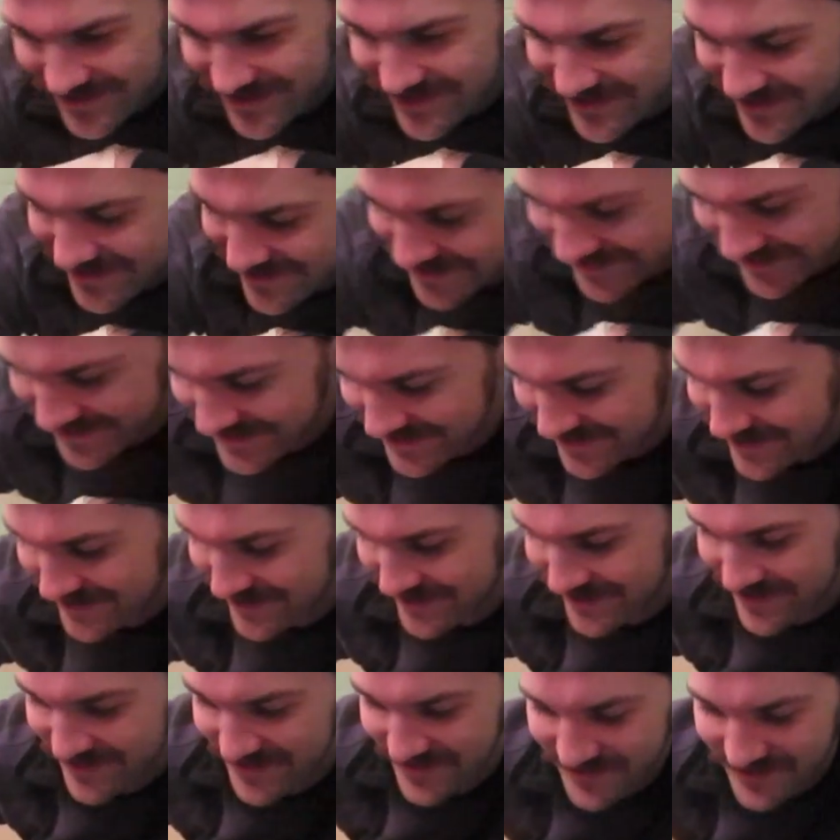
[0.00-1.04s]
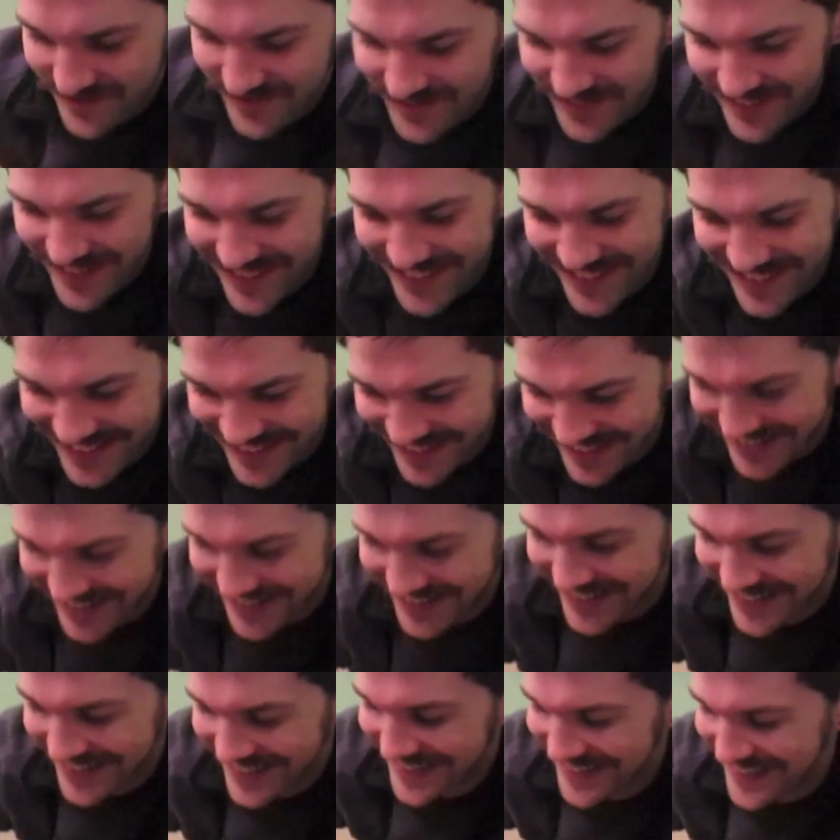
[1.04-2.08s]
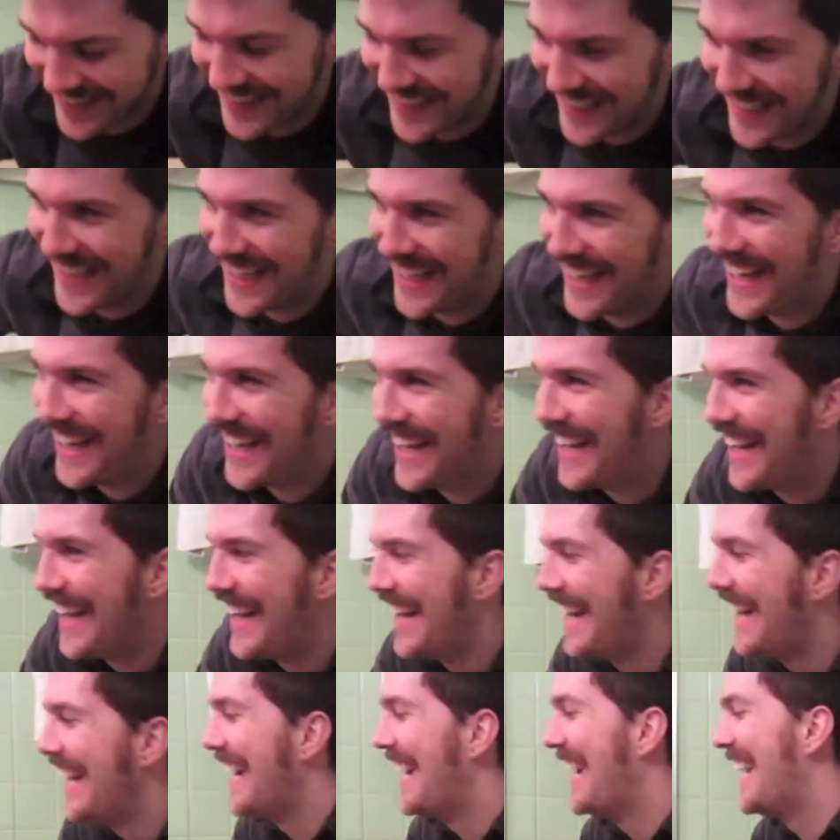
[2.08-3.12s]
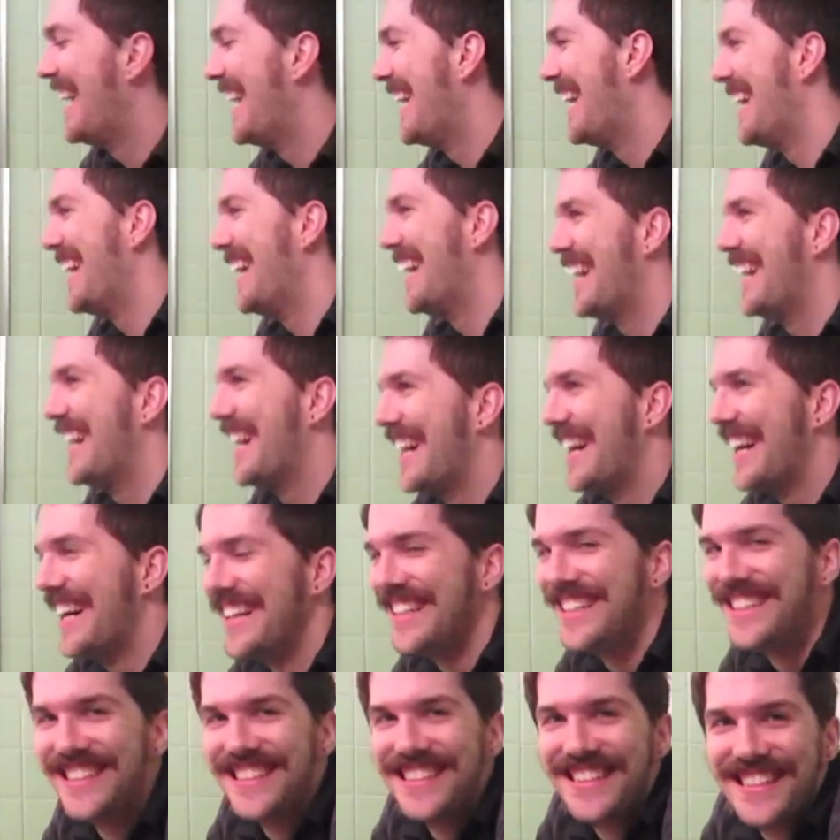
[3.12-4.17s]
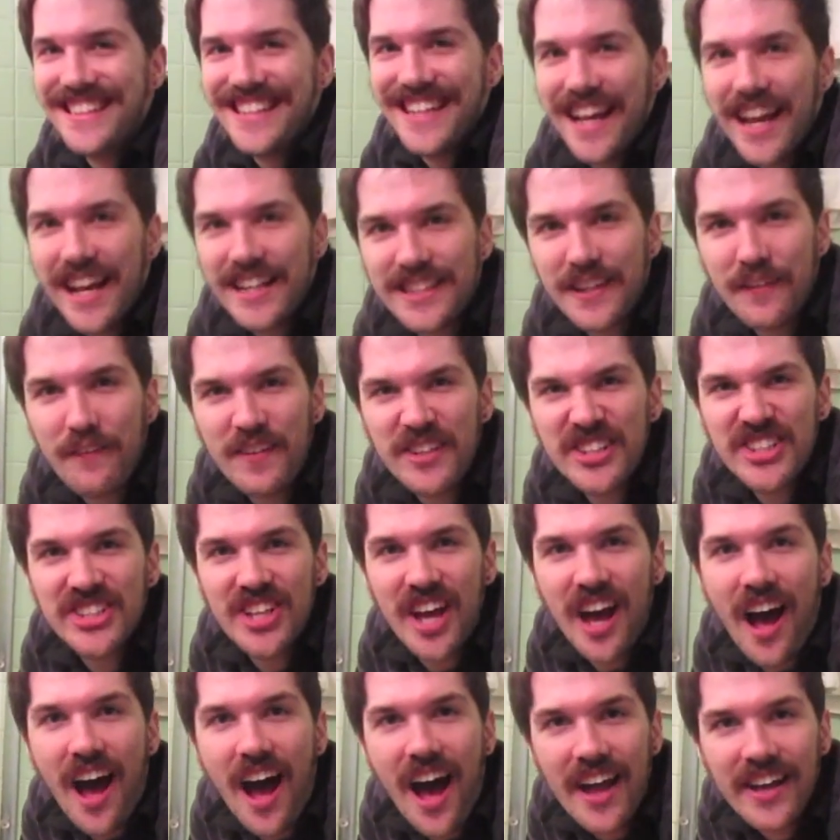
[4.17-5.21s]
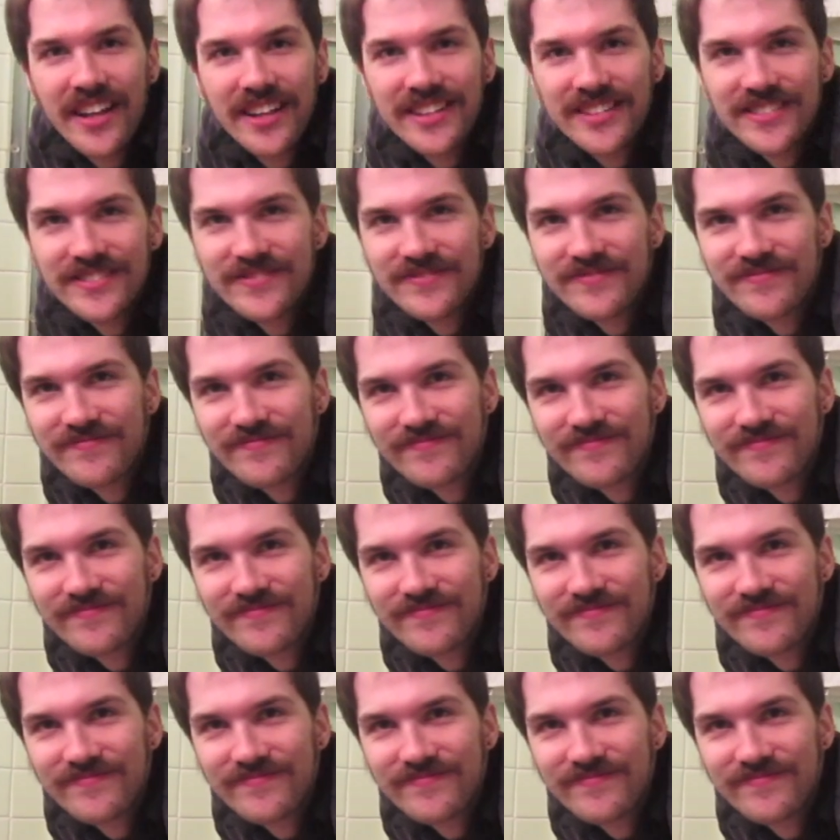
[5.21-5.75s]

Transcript: with a happy heart. What a good boy. Whistle while you work